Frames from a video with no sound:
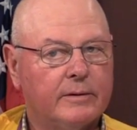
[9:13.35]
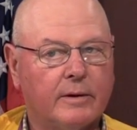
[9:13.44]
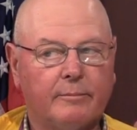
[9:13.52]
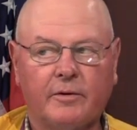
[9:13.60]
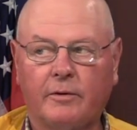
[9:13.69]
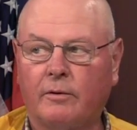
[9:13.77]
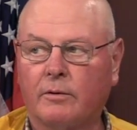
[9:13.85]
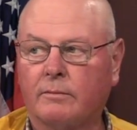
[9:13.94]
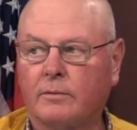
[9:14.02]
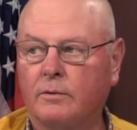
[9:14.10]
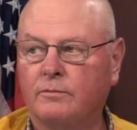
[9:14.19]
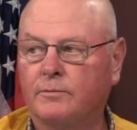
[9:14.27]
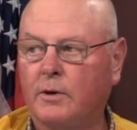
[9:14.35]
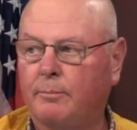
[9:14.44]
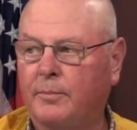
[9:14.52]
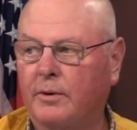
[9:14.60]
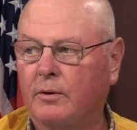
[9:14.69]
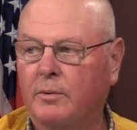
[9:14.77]
I'm a little goofed
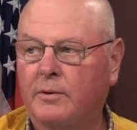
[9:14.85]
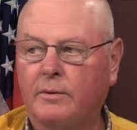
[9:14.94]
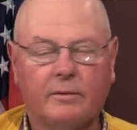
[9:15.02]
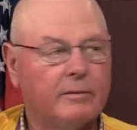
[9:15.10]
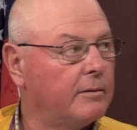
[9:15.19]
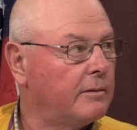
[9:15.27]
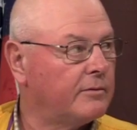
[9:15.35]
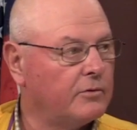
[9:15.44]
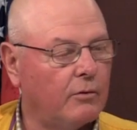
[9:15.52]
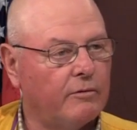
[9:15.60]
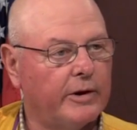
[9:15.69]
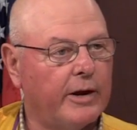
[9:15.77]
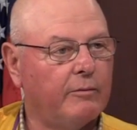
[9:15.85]
up here, but it's over that way.